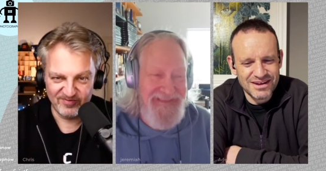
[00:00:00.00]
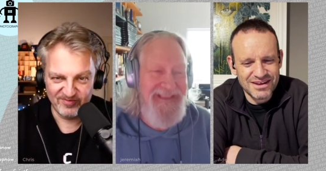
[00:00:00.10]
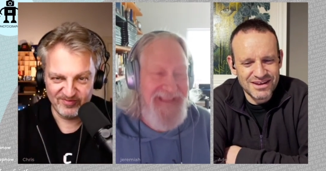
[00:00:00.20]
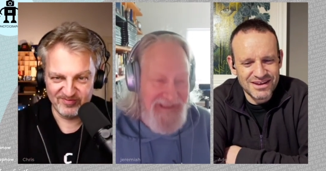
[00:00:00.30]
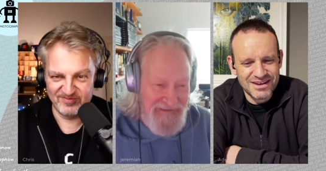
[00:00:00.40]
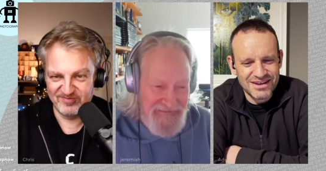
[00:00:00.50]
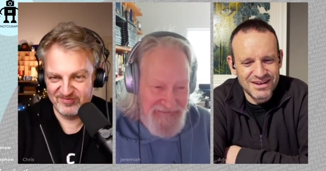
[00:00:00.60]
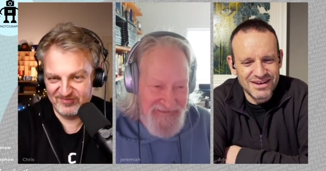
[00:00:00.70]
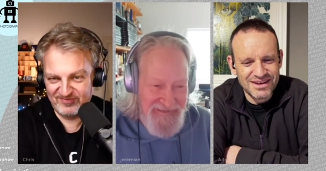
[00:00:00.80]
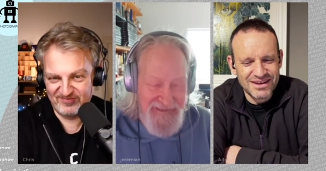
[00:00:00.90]

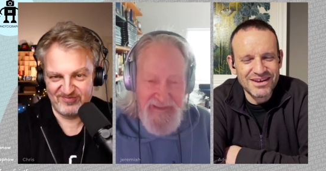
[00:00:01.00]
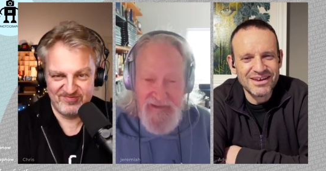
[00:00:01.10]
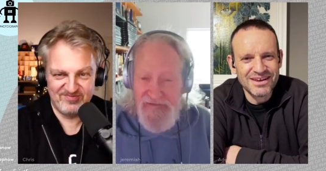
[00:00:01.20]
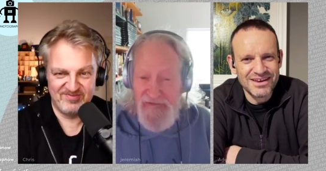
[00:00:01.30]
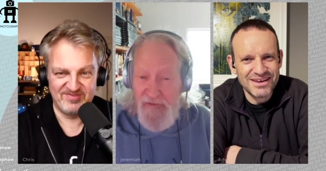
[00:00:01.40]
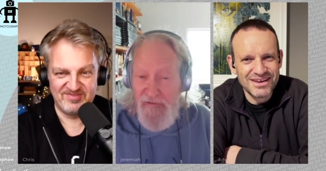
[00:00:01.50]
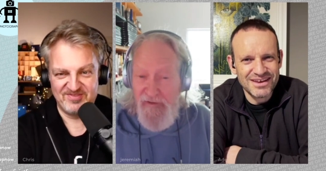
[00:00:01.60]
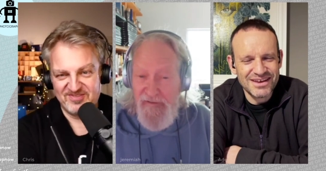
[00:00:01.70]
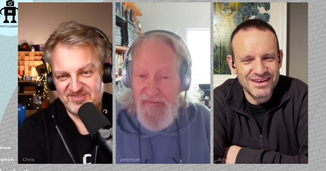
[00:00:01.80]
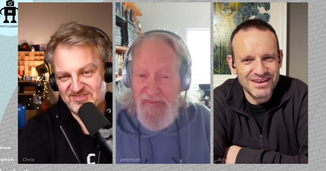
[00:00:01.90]
Speaker 1: Yes. So
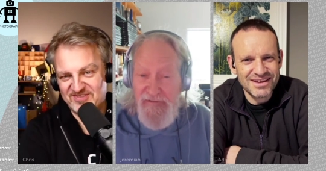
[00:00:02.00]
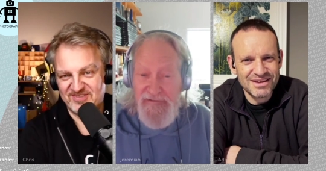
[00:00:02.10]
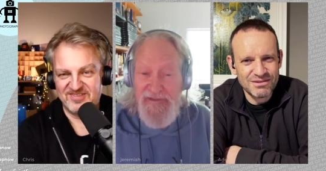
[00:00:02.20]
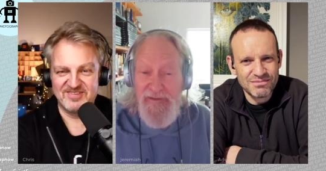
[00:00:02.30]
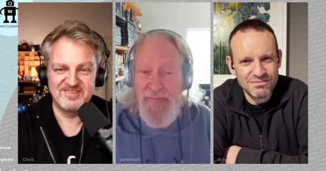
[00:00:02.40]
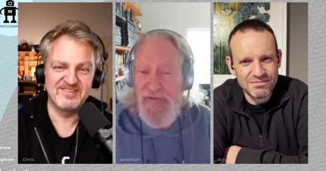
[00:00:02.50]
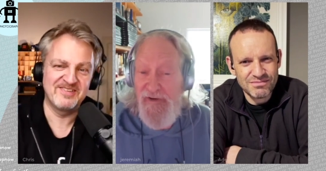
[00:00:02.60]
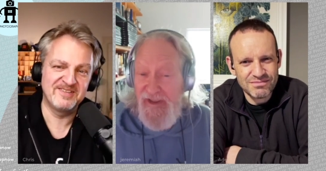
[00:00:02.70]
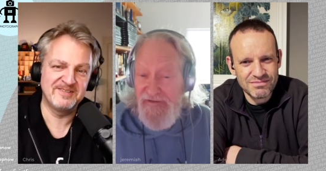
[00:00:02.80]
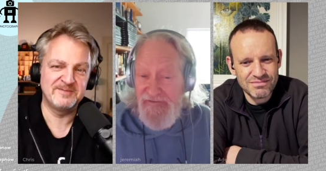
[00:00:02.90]
the
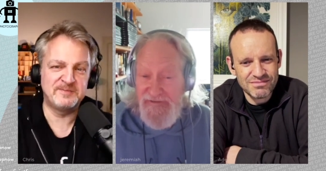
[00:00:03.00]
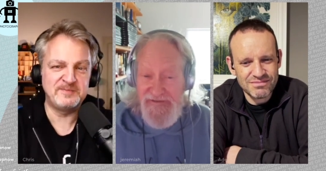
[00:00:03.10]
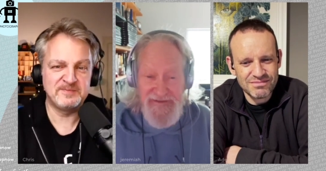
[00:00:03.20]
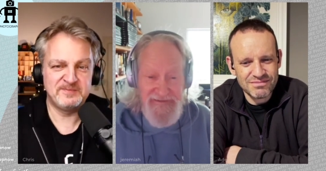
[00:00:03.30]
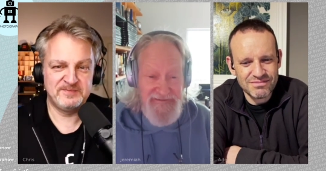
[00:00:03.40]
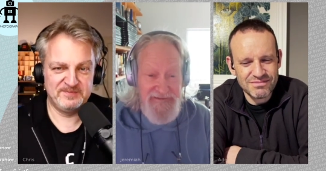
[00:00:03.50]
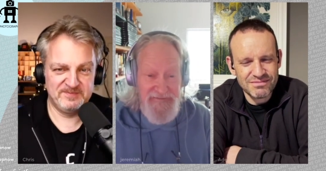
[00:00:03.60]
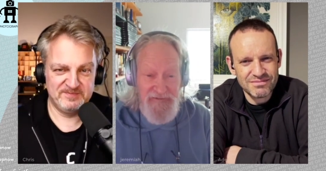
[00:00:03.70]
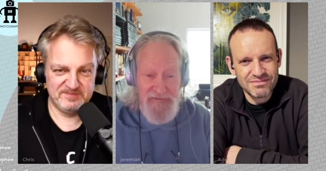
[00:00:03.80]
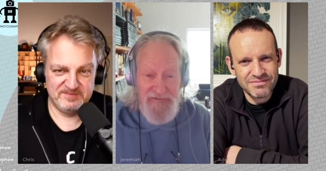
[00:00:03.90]
liberation is,
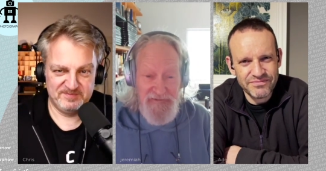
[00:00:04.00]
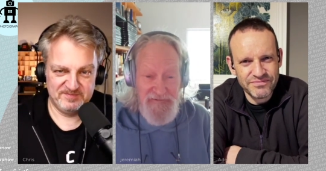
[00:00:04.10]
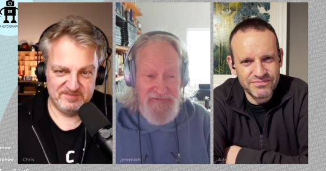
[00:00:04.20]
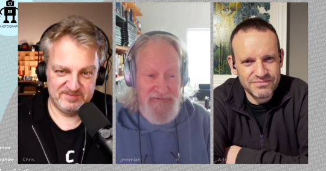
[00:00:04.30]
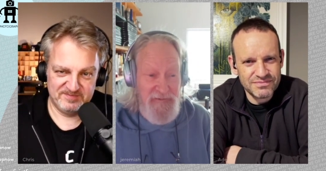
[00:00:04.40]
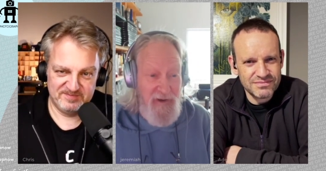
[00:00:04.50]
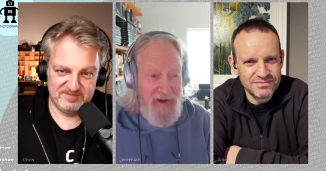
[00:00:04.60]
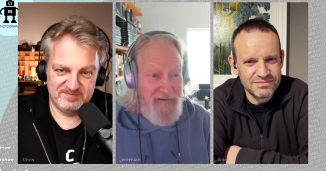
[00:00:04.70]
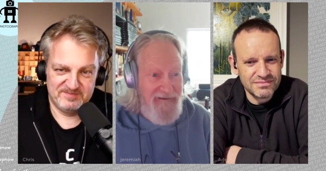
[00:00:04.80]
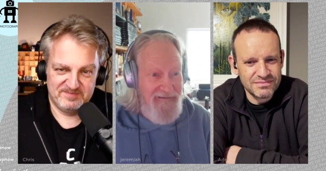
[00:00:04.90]
if you shoot
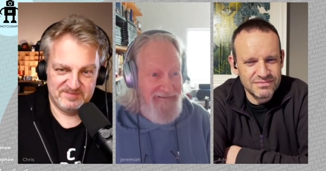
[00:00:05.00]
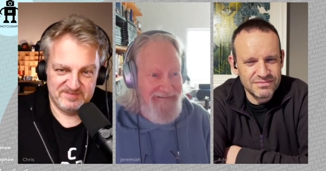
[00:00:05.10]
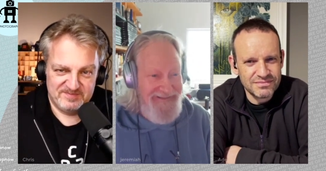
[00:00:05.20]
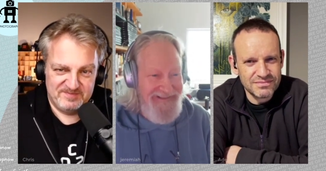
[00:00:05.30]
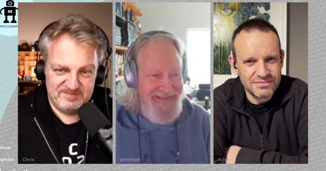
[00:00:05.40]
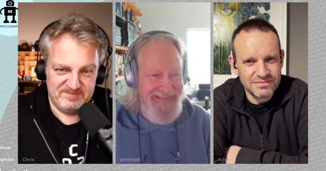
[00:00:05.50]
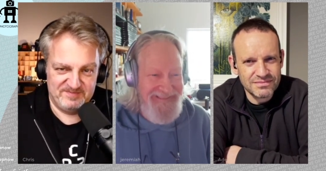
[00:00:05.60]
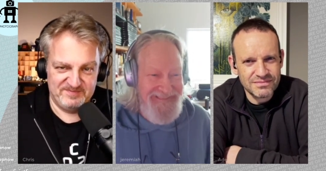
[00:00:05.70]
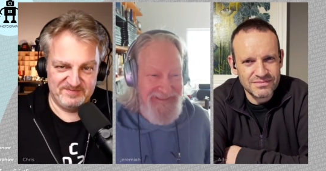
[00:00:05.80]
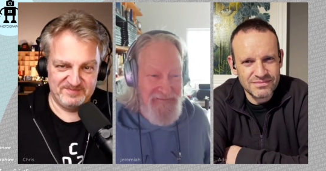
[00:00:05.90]
square,
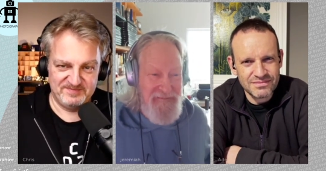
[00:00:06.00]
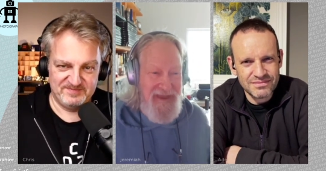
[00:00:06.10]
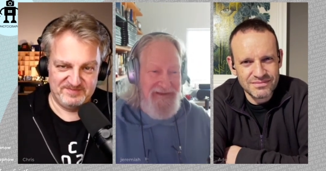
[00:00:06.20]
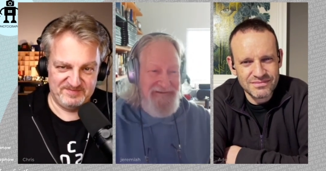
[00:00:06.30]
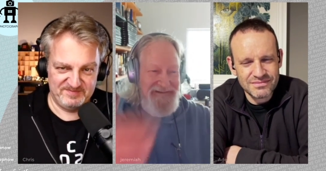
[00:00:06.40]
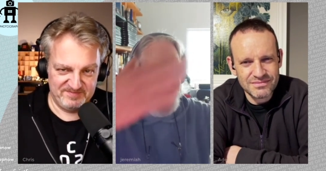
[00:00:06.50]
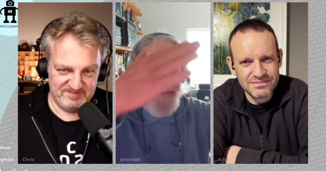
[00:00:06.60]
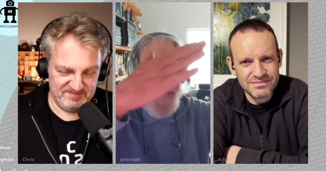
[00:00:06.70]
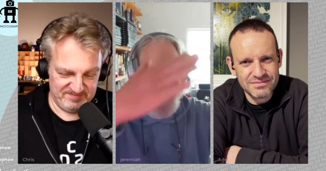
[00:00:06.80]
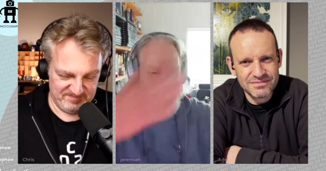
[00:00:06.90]
the
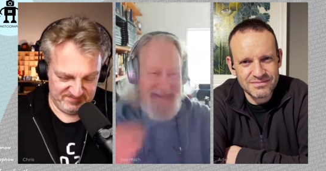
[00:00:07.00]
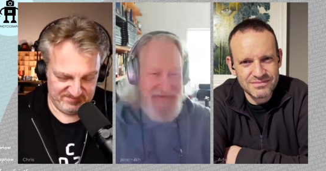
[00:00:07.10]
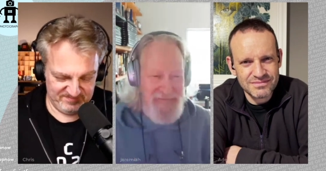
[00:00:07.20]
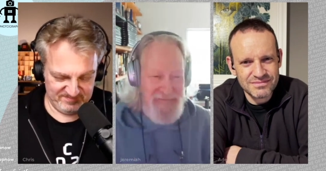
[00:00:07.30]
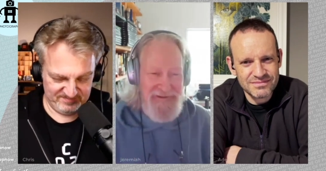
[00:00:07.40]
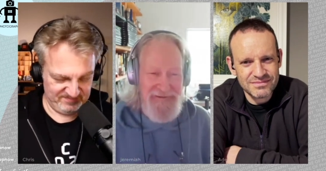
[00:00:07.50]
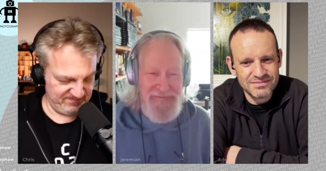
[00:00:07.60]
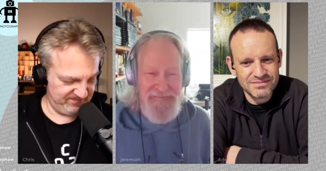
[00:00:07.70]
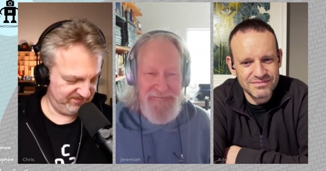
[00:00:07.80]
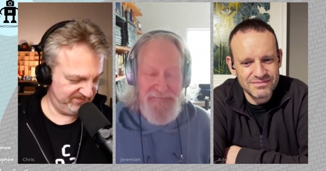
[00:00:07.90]
mountain then will
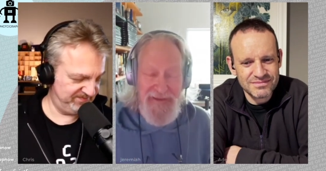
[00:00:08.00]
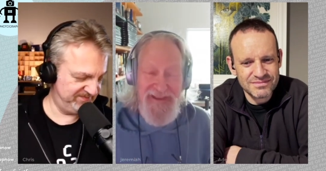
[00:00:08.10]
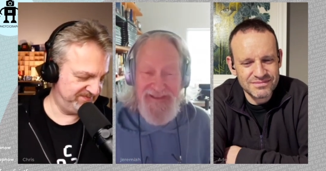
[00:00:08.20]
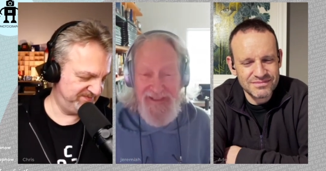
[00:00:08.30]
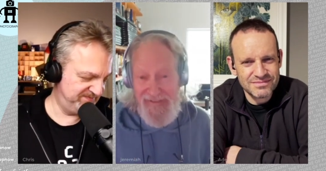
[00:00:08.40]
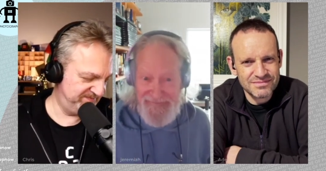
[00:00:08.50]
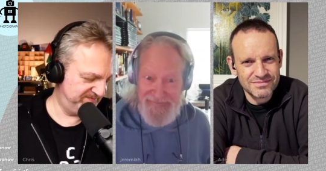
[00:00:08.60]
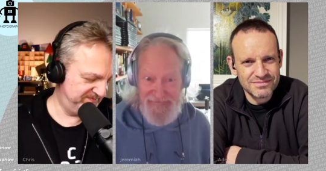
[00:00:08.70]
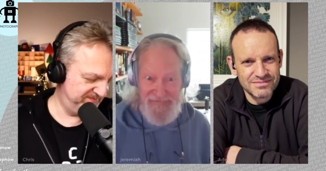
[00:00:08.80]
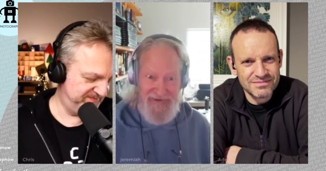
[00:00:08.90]
peak at
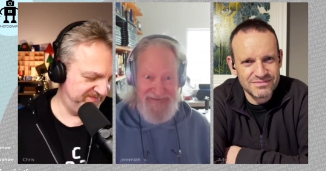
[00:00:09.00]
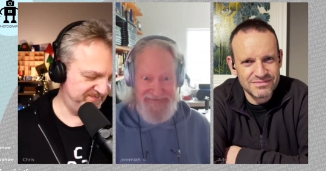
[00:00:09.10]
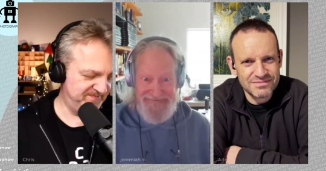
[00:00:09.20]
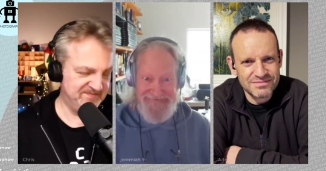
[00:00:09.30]
the right